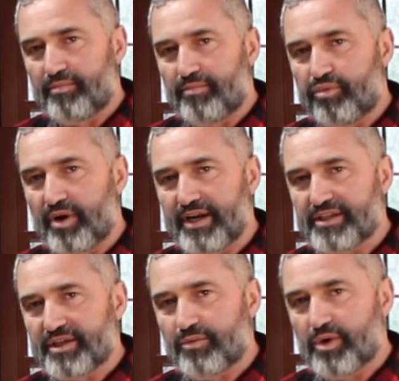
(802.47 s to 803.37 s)
bright
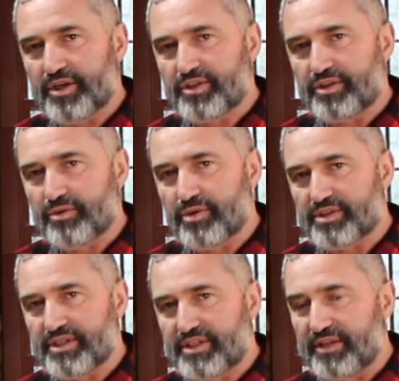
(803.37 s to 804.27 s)
as I want to or
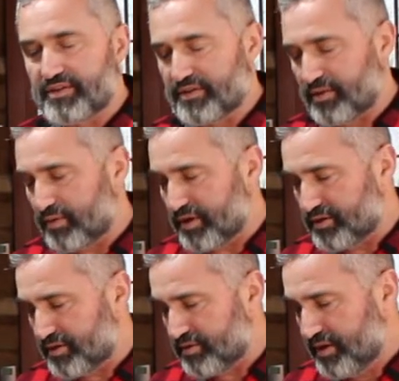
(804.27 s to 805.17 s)
as intense as I want
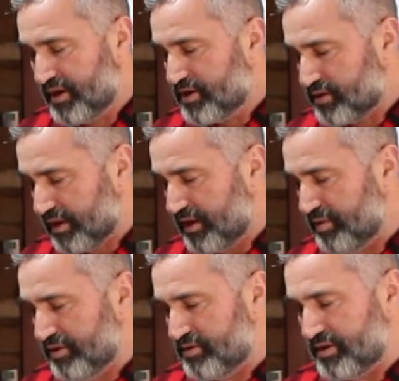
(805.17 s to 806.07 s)
to. So I'm going
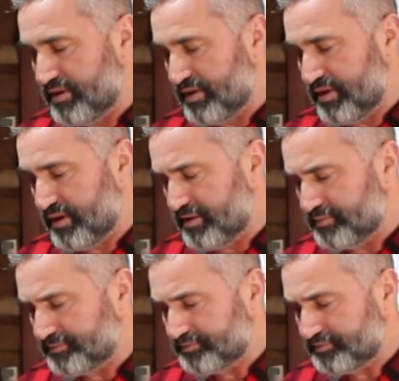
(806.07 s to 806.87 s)
to be using the